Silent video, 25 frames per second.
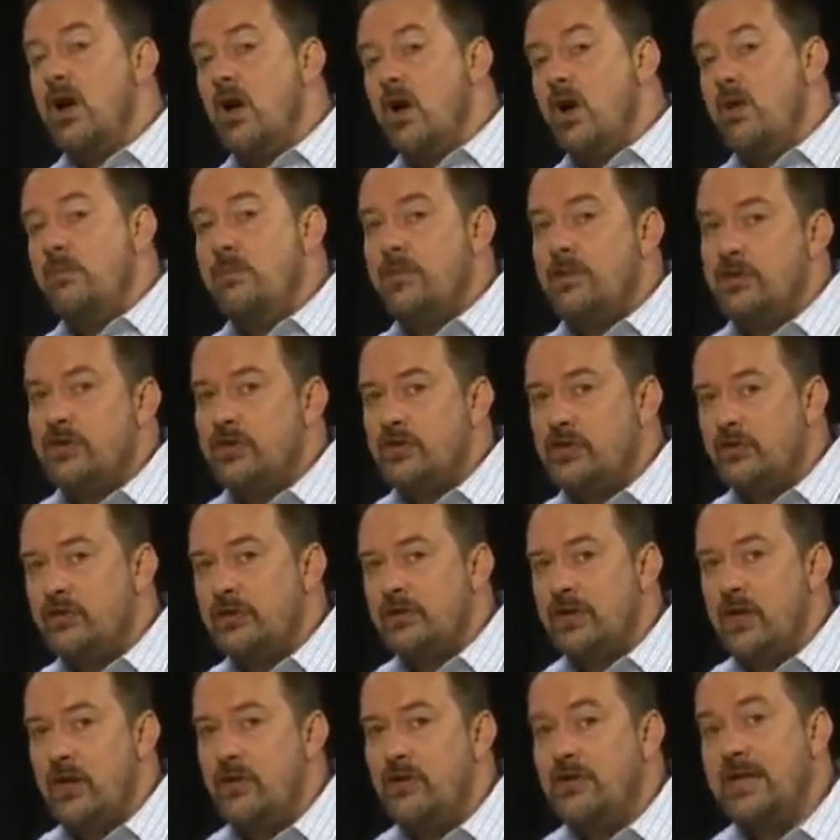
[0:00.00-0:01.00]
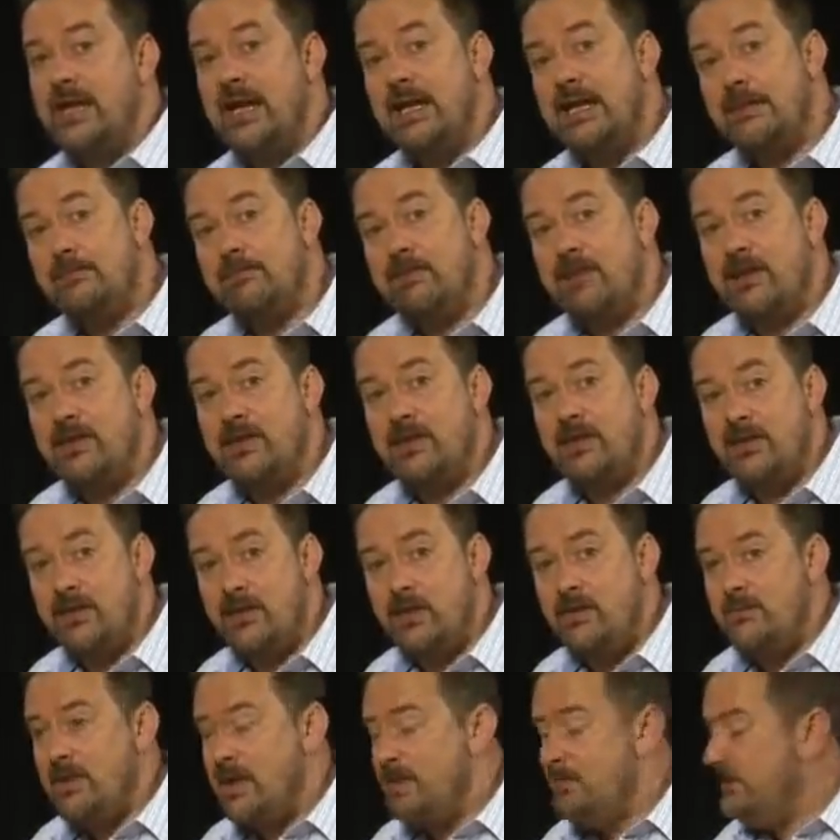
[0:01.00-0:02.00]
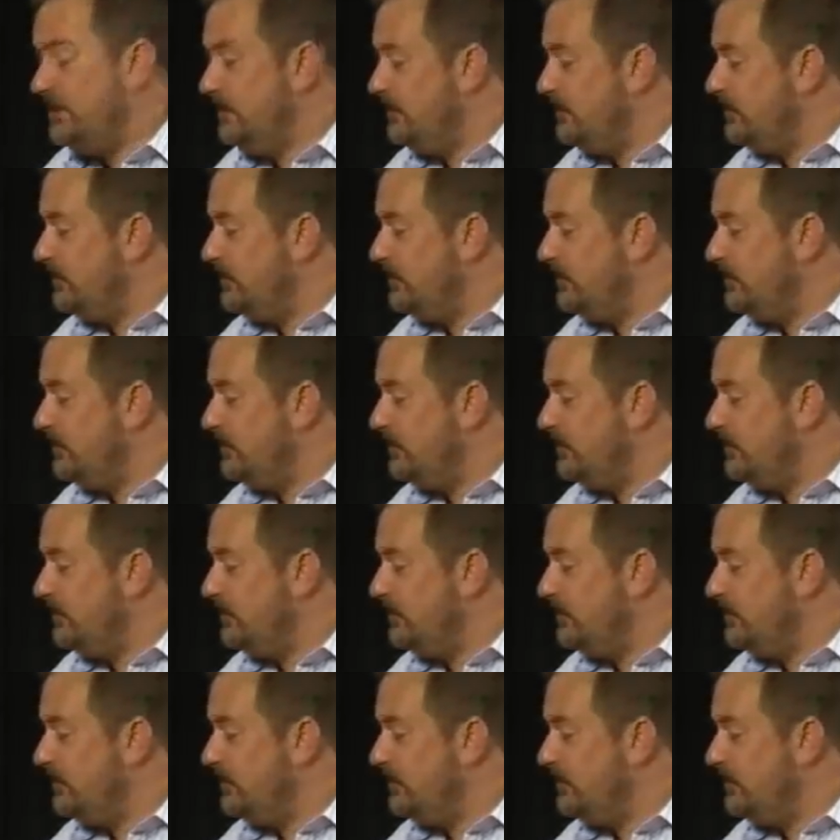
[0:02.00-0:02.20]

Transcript: open short load calibration that you may be